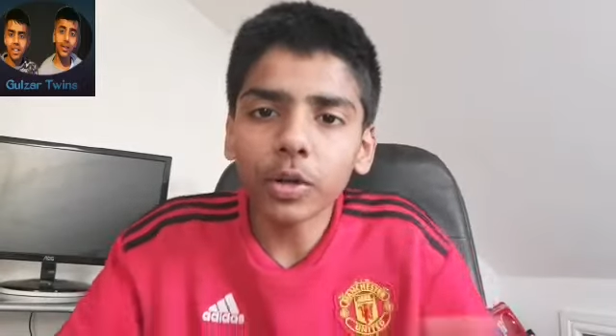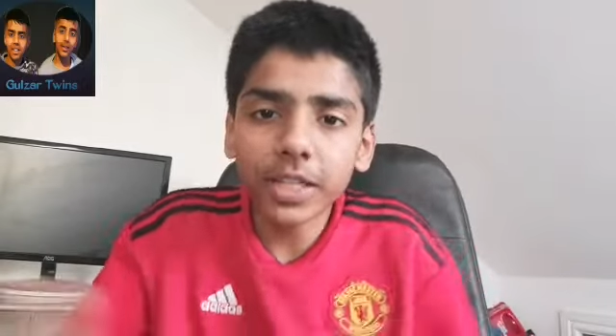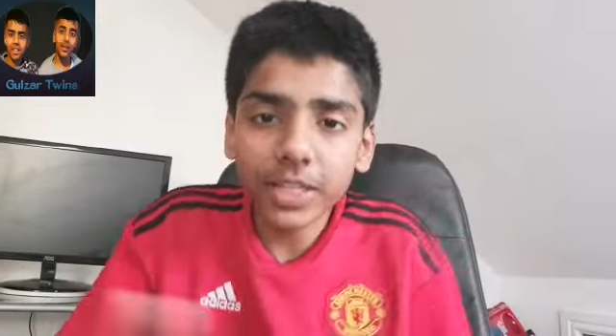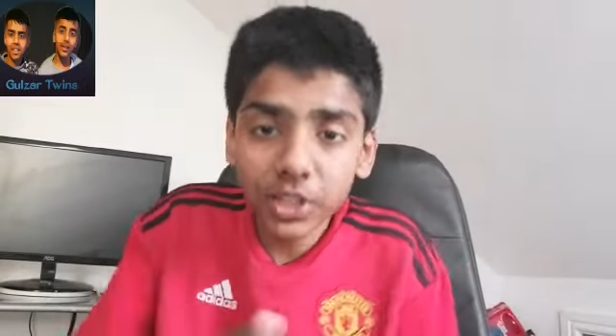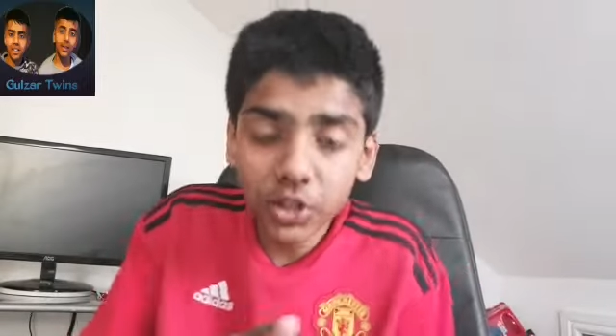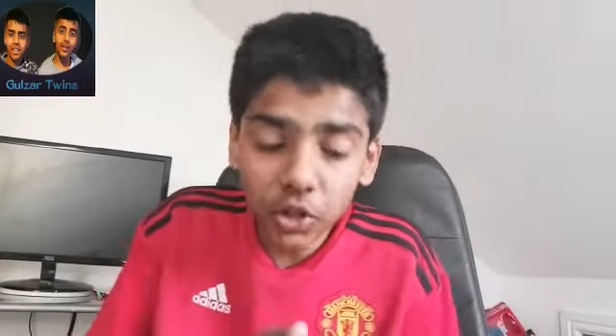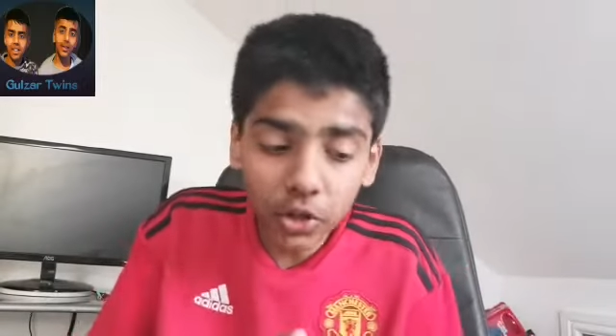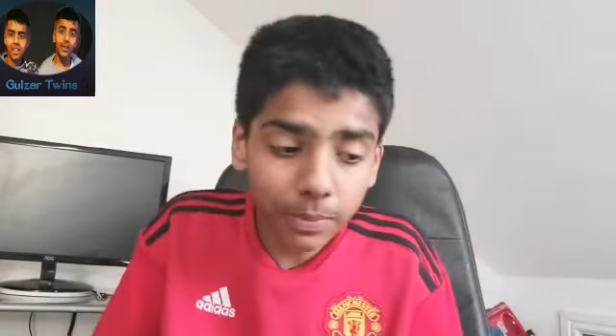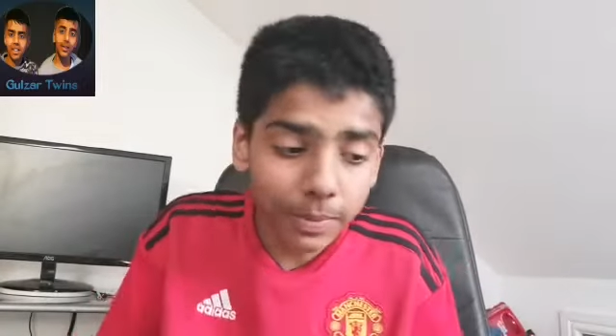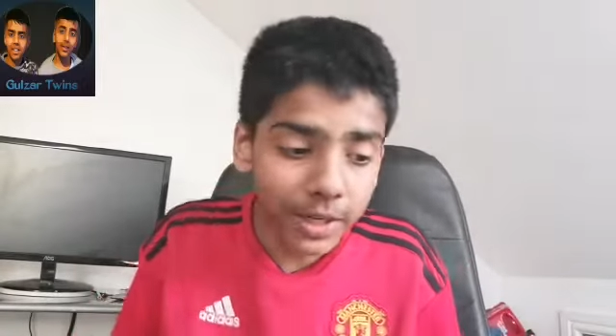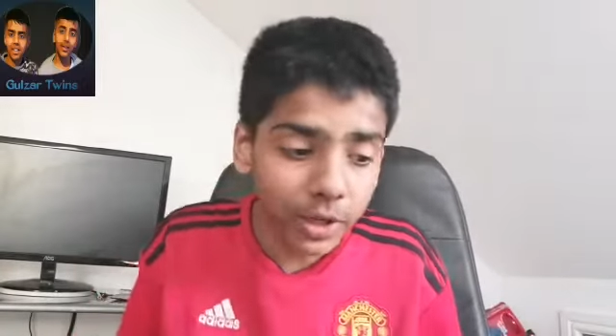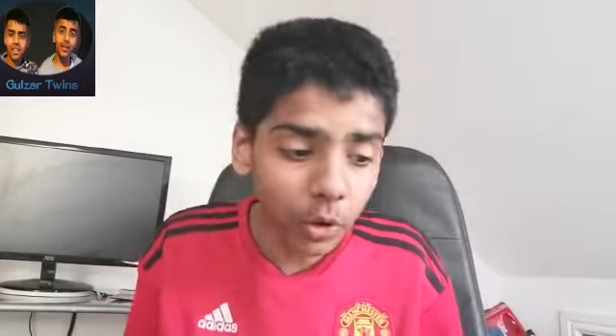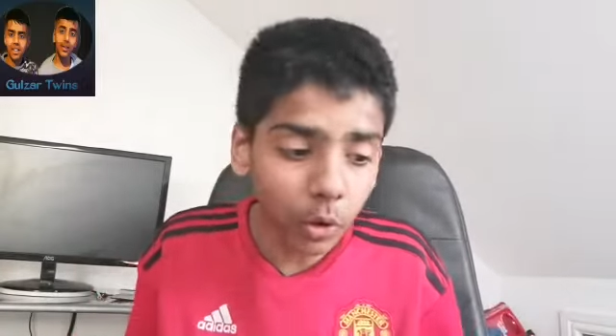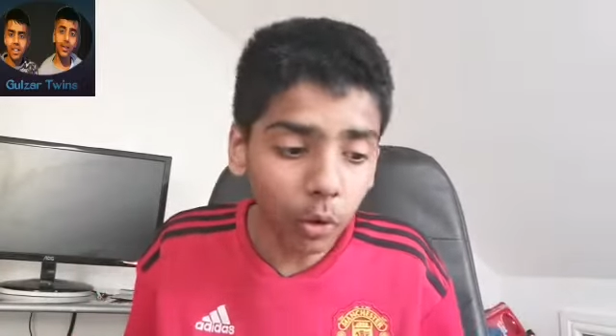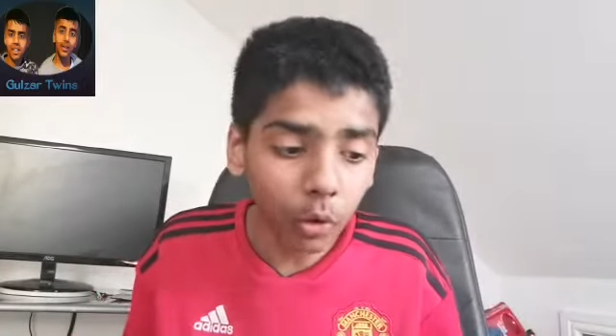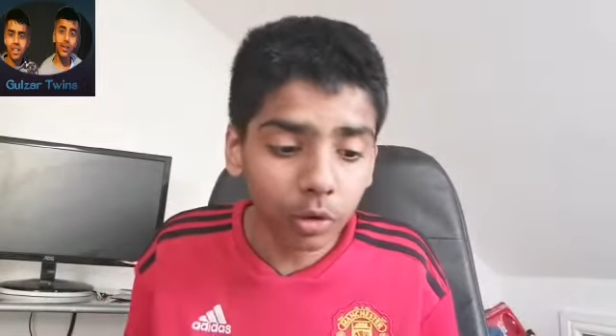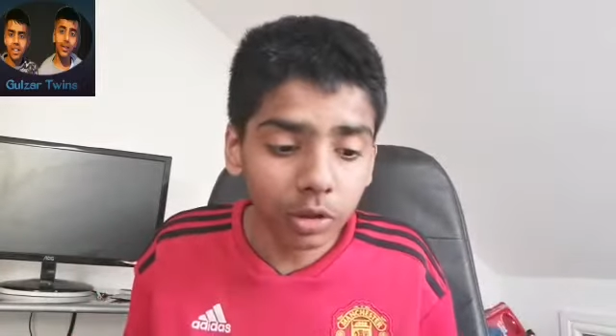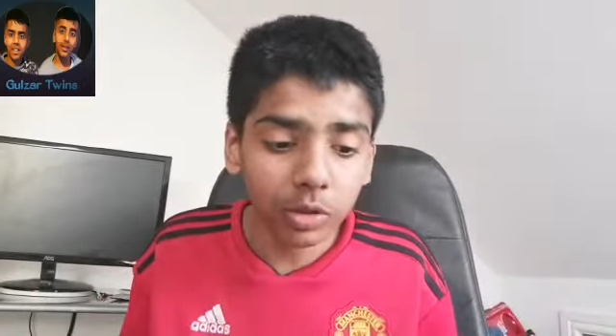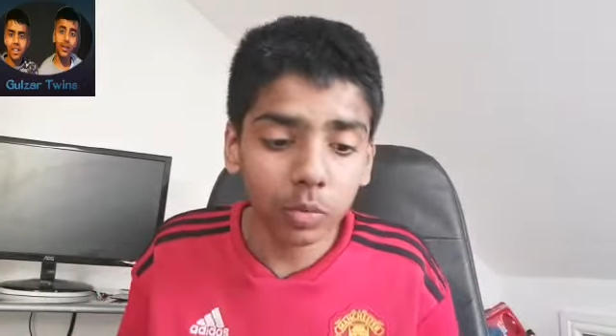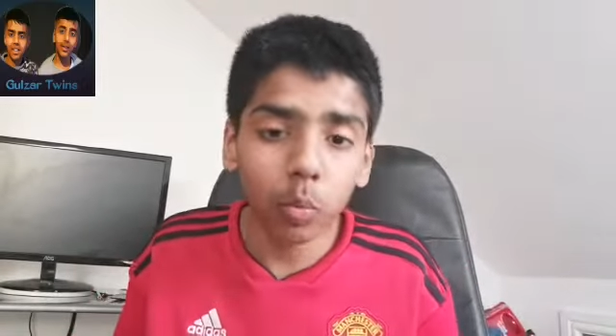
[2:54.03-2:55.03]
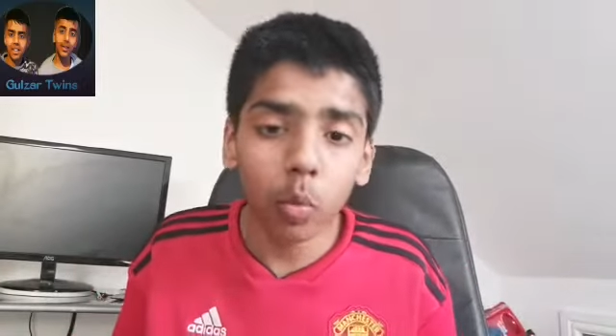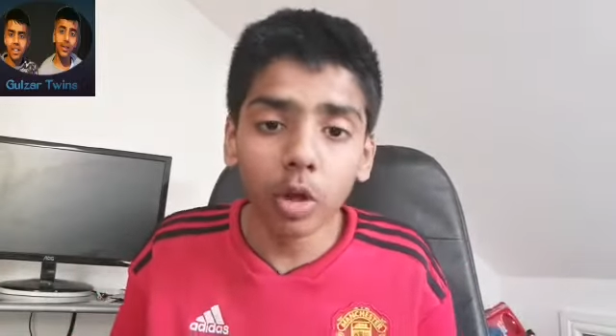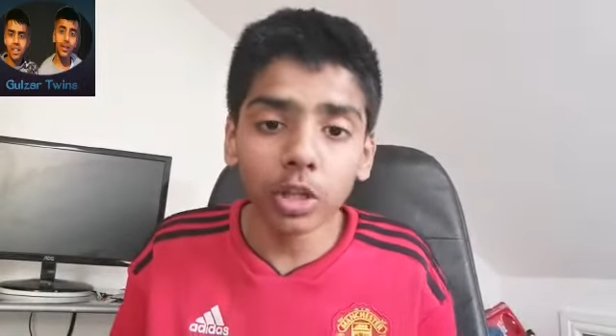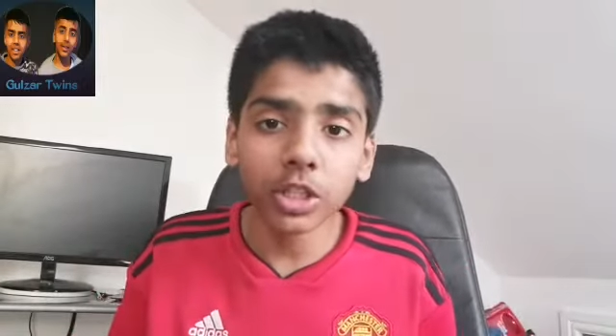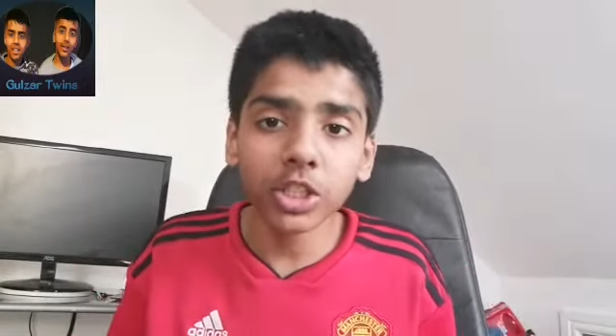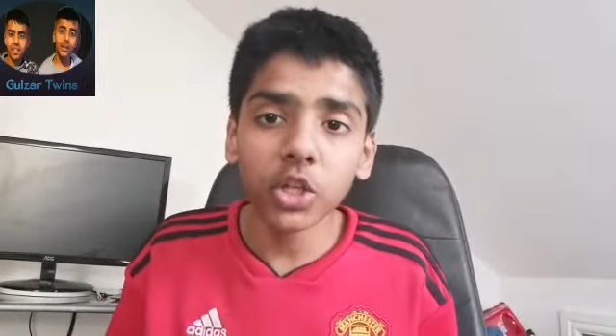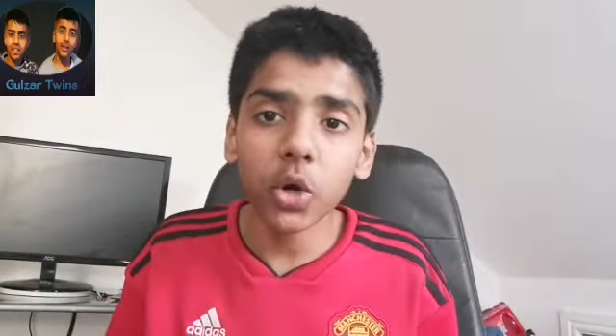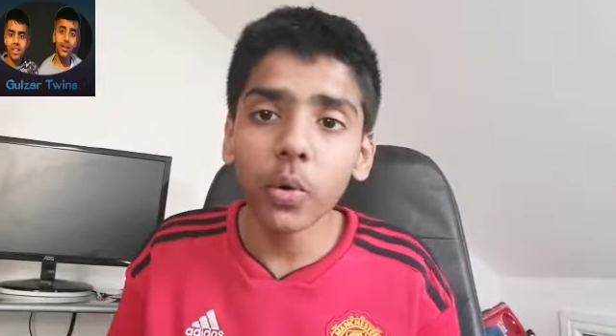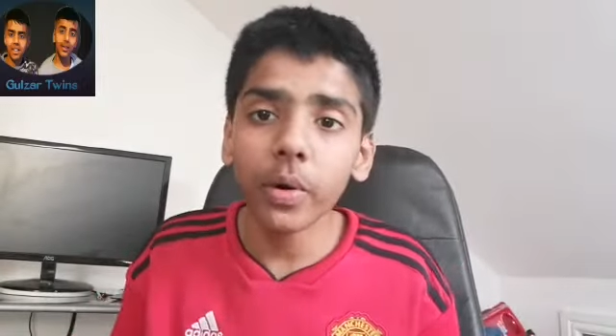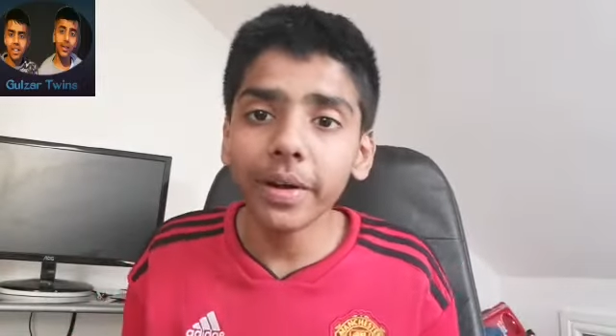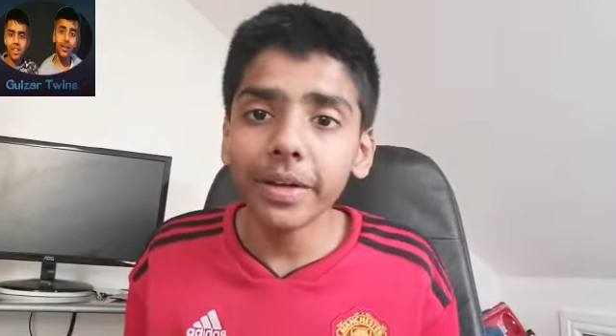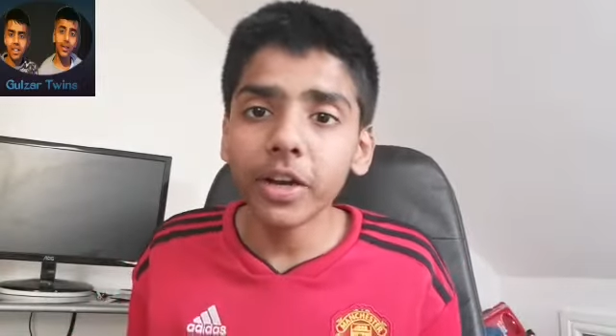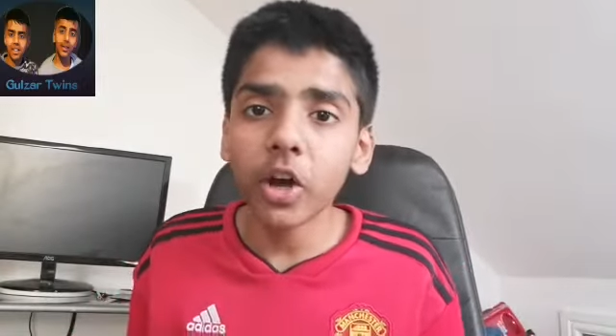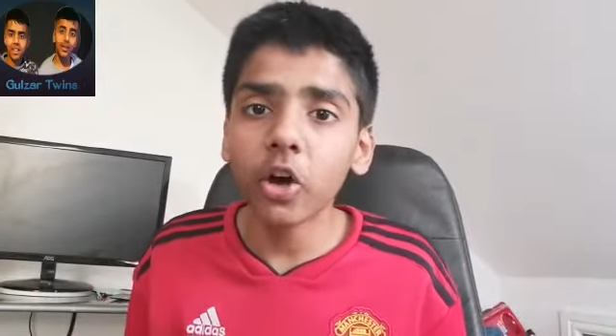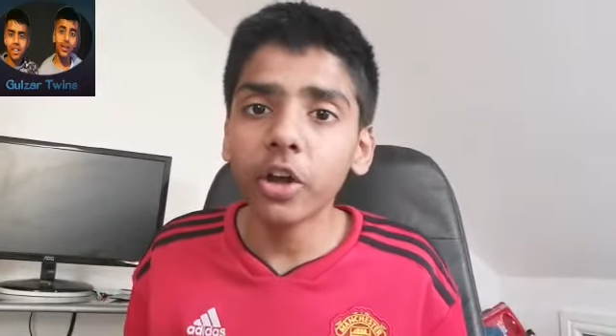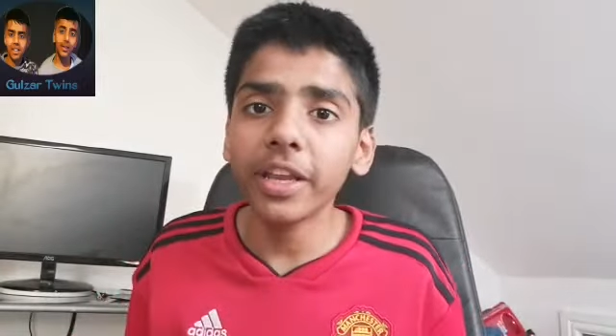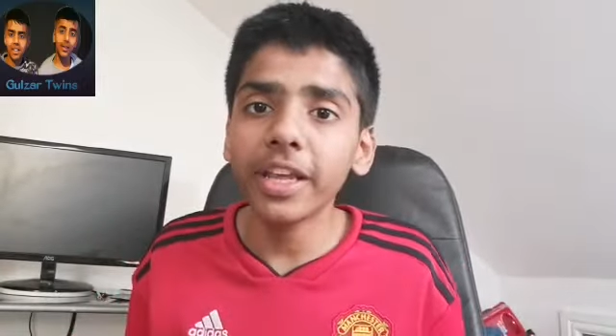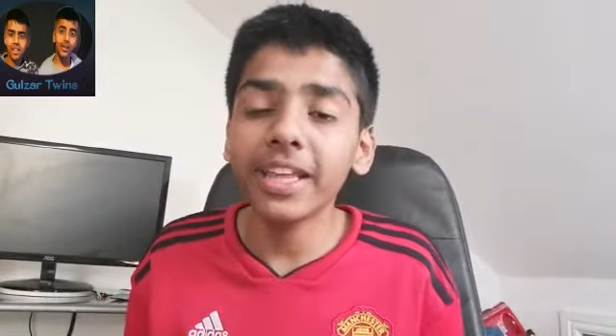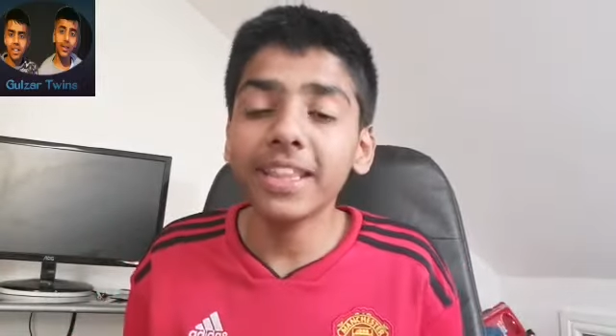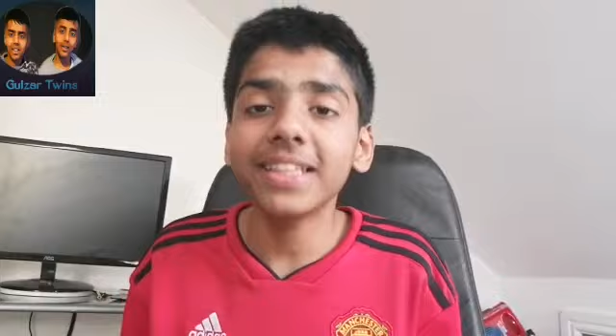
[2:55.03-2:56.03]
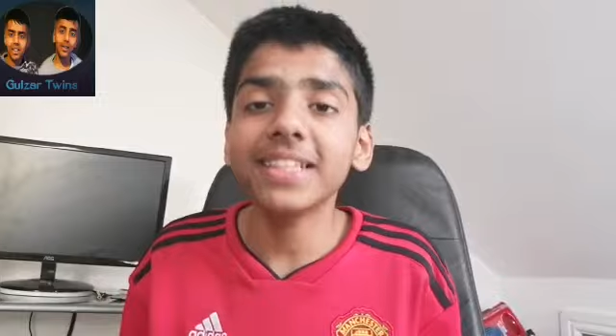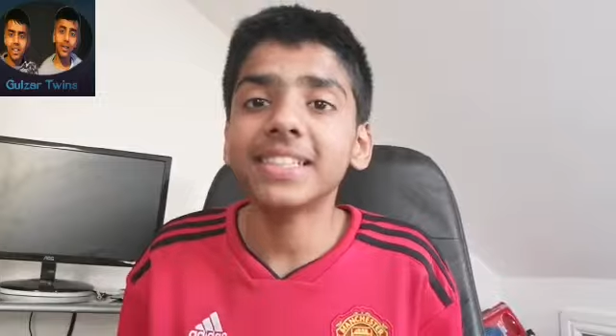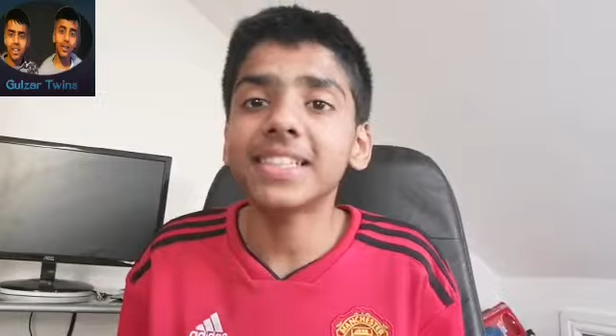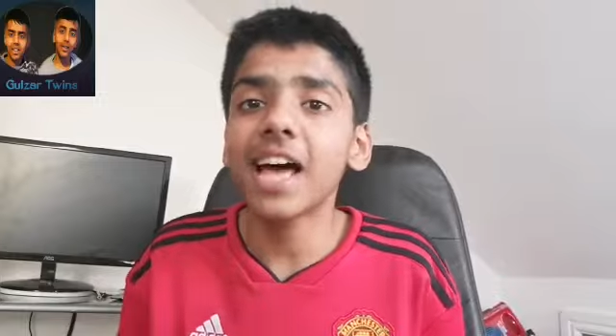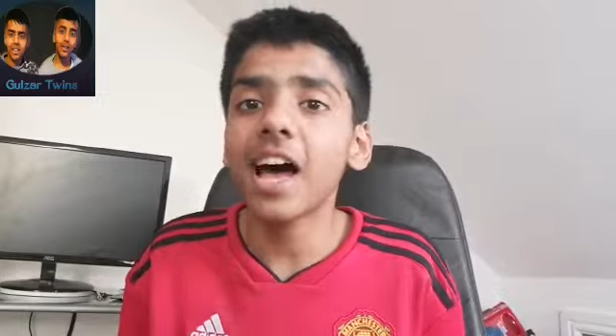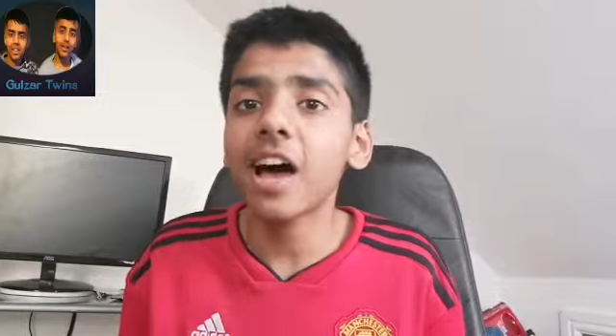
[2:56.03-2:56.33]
It's gonna be called What's Going On in This